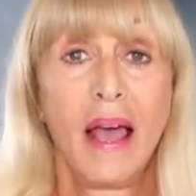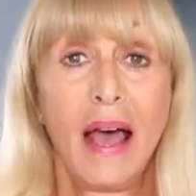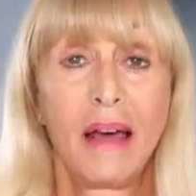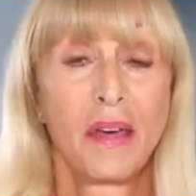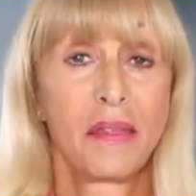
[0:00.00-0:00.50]

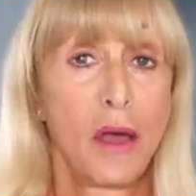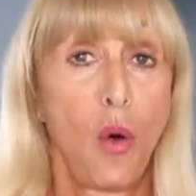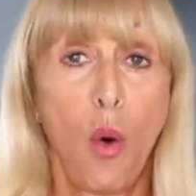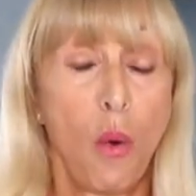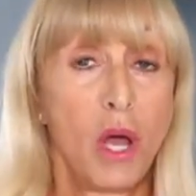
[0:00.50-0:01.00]
and that their
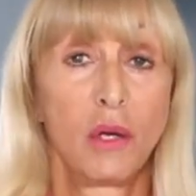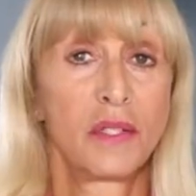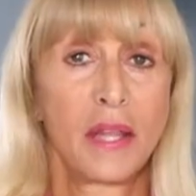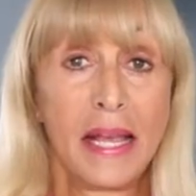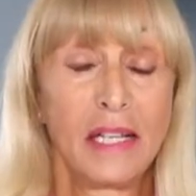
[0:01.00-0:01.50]

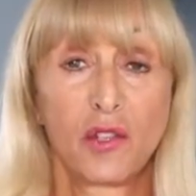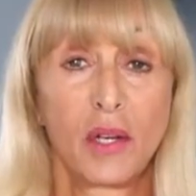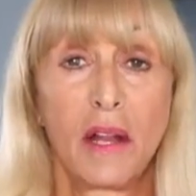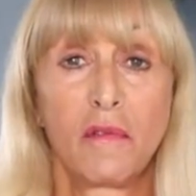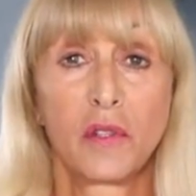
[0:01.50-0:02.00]
hormones, their
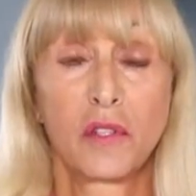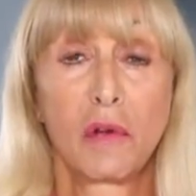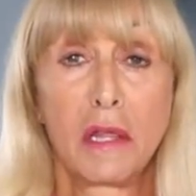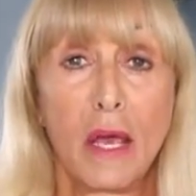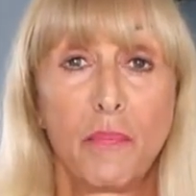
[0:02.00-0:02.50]
estrogen levels are
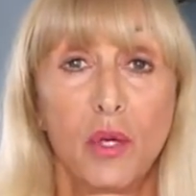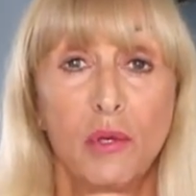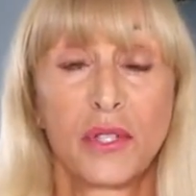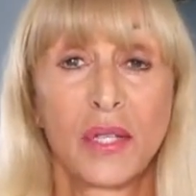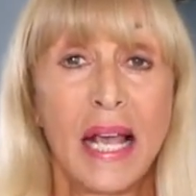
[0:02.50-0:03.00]
in their
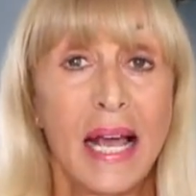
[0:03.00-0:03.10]
boots.